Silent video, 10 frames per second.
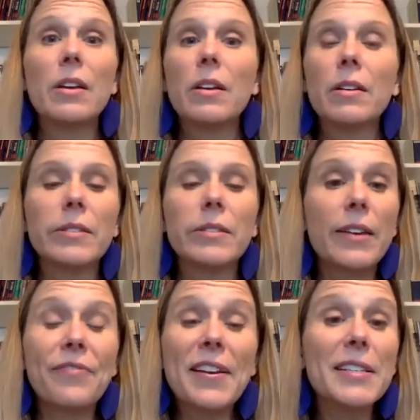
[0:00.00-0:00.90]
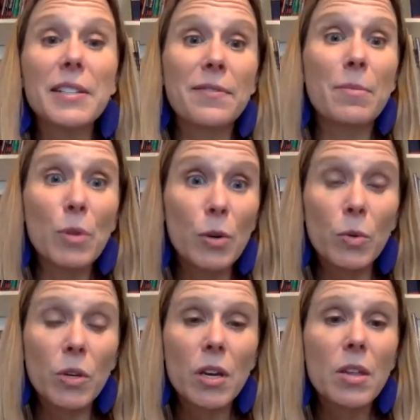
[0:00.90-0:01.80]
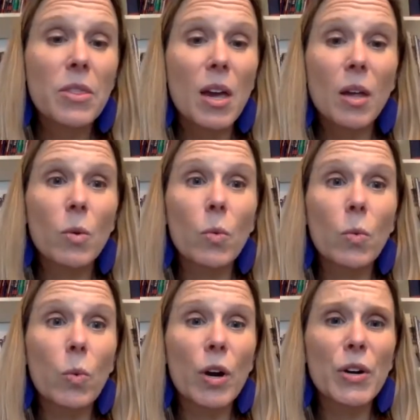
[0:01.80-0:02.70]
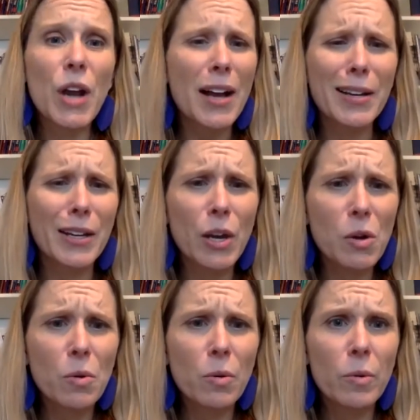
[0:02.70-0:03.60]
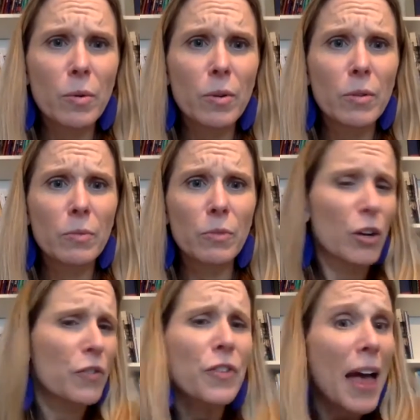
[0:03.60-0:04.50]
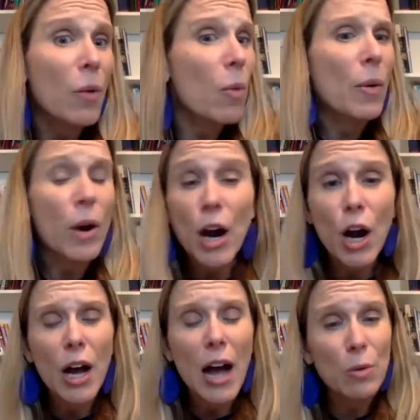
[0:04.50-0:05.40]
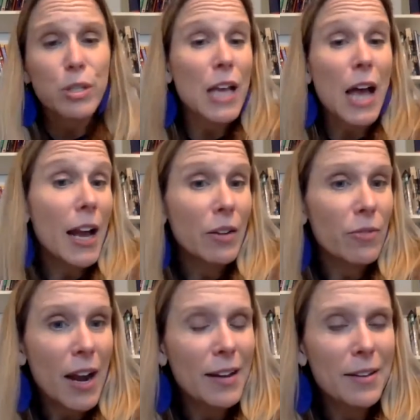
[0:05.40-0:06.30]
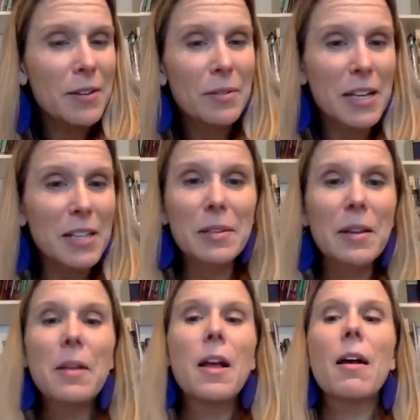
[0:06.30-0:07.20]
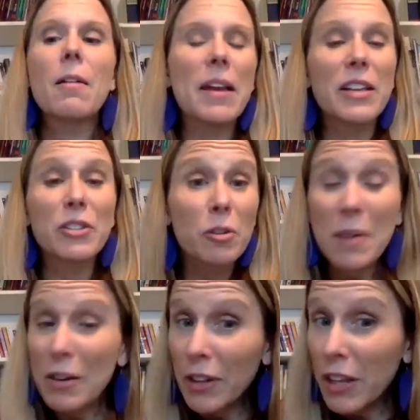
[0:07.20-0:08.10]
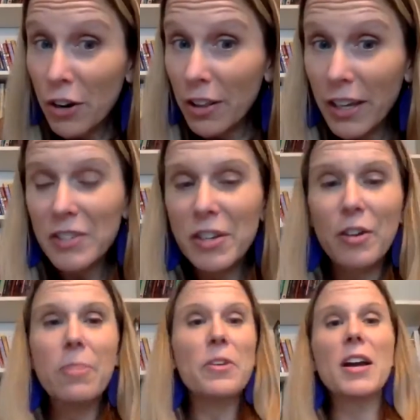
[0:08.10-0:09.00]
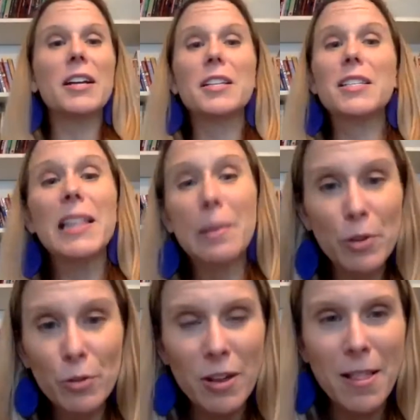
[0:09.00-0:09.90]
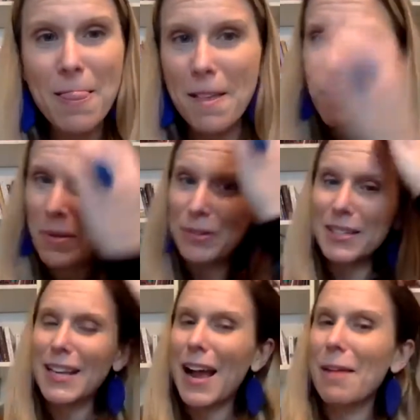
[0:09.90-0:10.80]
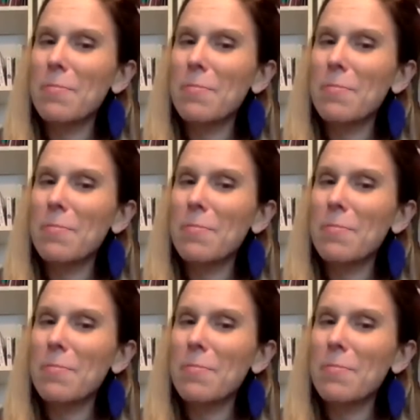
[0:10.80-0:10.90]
like phases of the moon that we're not going to go look for that while we're outside, right? Because my kids go to bed really early. So they're not going to see the moon most of the time.